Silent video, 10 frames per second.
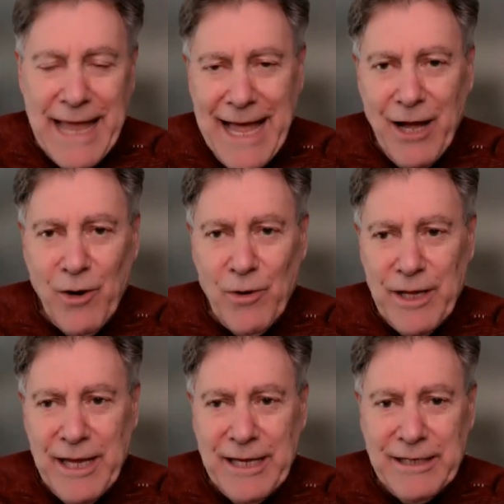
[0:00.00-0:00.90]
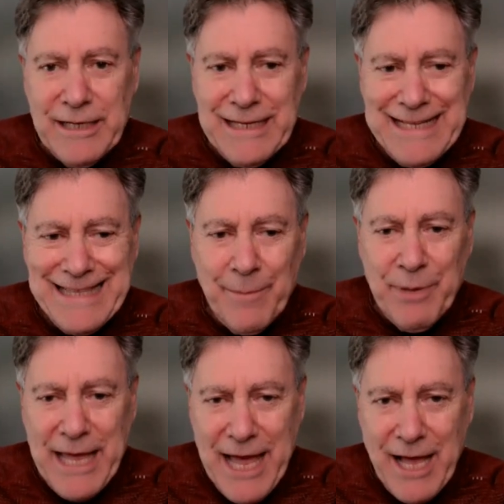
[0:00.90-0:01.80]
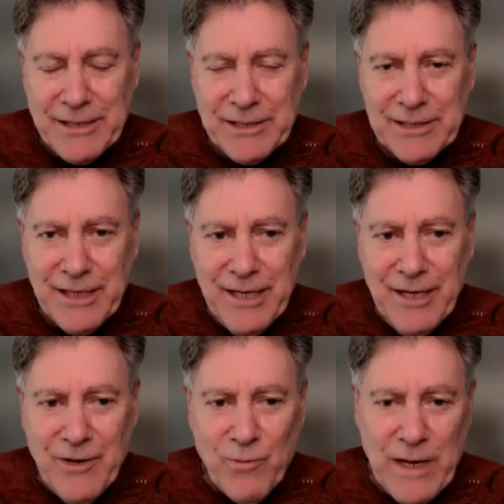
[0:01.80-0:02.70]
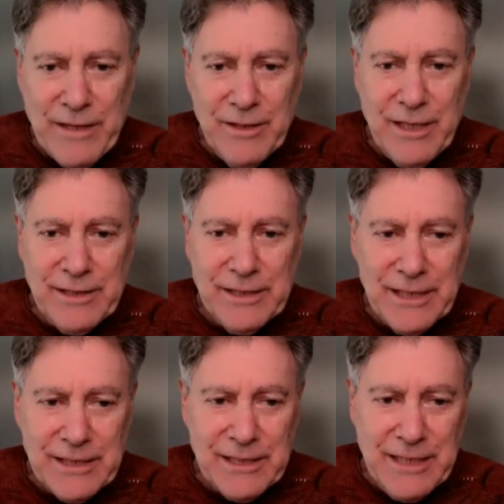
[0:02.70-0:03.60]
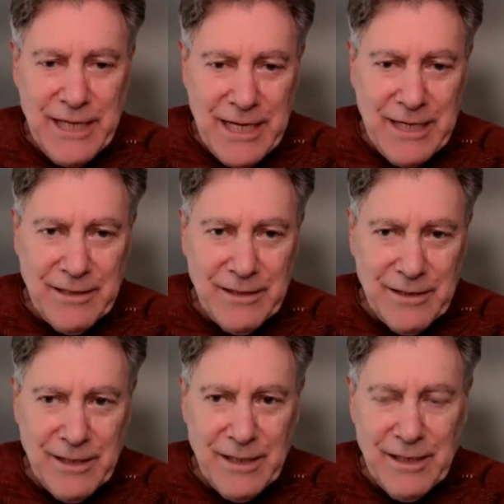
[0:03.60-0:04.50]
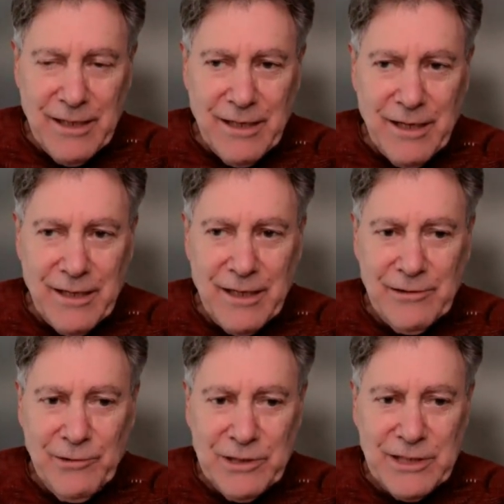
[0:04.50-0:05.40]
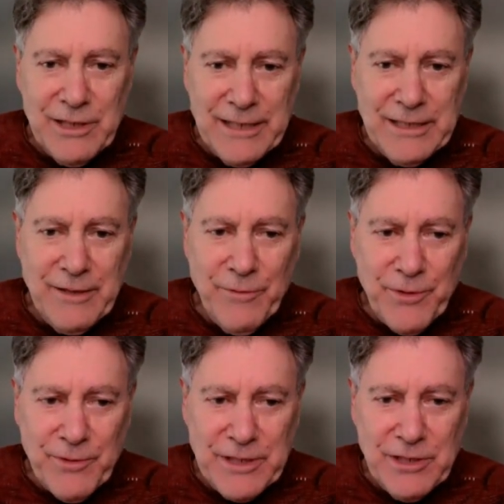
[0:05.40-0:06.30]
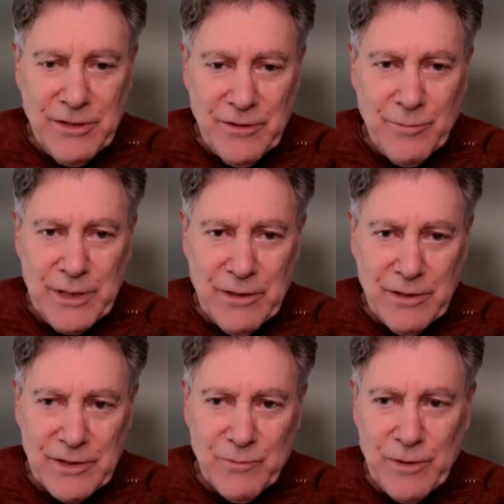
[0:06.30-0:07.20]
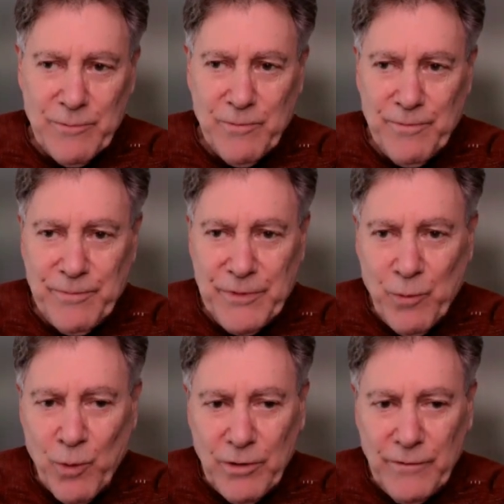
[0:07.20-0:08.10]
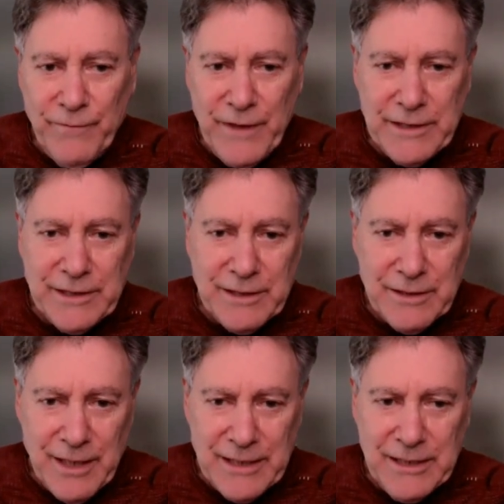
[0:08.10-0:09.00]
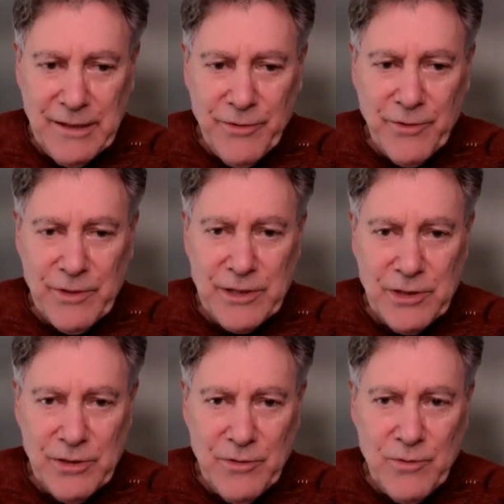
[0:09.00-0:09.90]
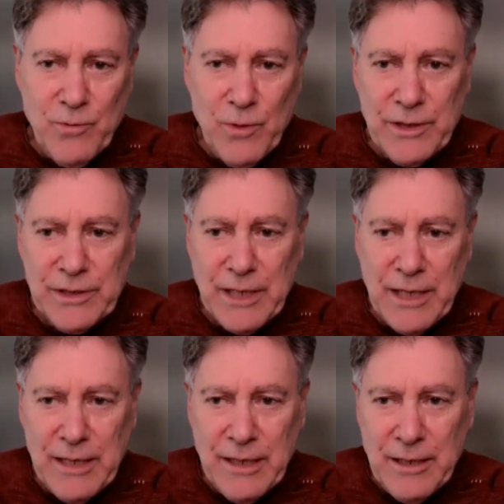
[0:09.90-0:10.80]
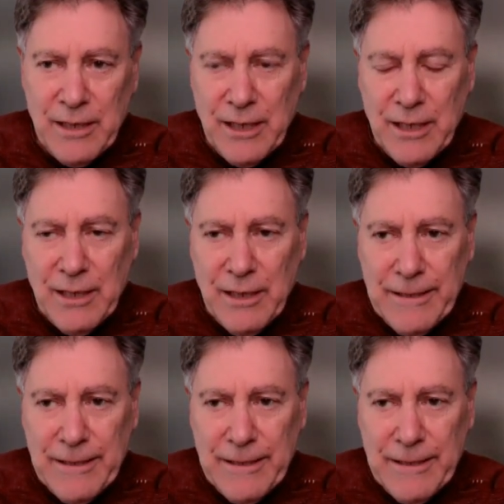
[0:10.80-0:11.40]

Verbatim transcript: now and the past, rather than 68, uh, look to 1932, because what the world faced in 1932 was a